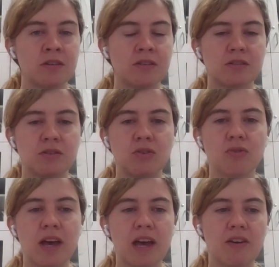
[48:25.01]
So
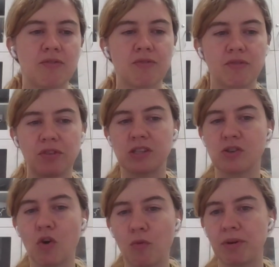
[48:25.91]
you have this
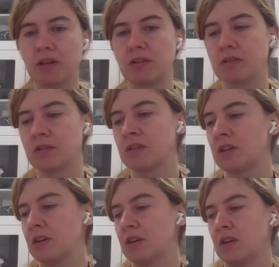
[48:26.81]
open,
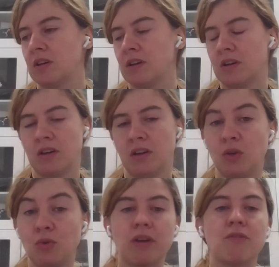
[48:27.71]

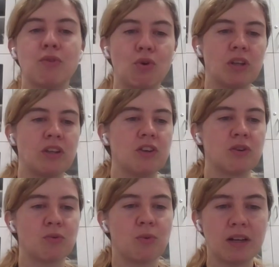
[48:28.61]
you enroll in
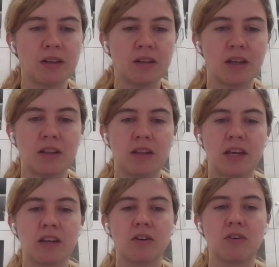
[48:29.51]
year 1, and
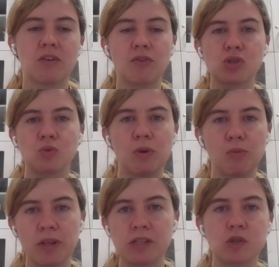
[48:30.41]
then of course
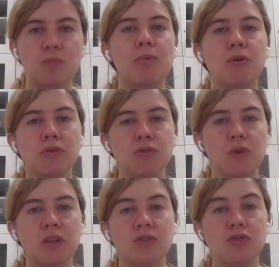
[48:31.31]
we will support
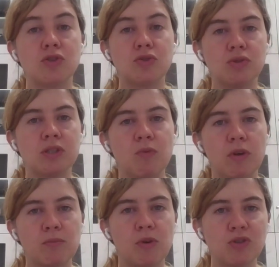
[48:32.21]
you in choosing
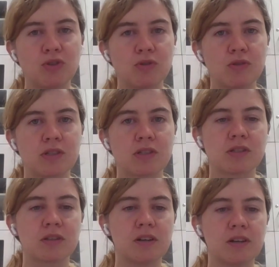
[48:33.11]
what
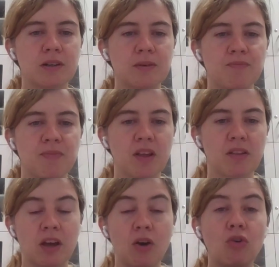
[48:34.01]
modules,
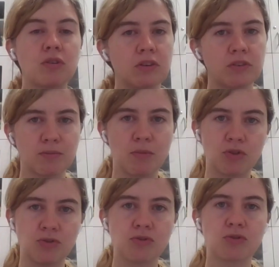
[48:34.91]
the order of the
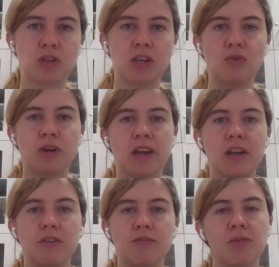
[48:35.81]
modules, so that you can
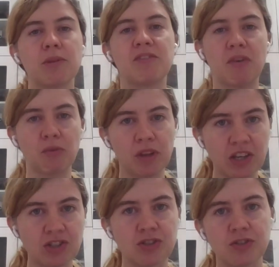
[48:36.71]
learn from the
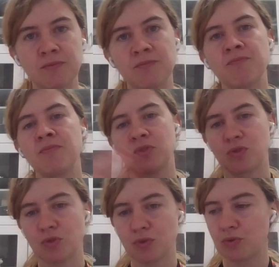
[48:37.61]
foundation
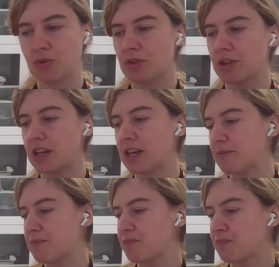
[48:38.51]
to the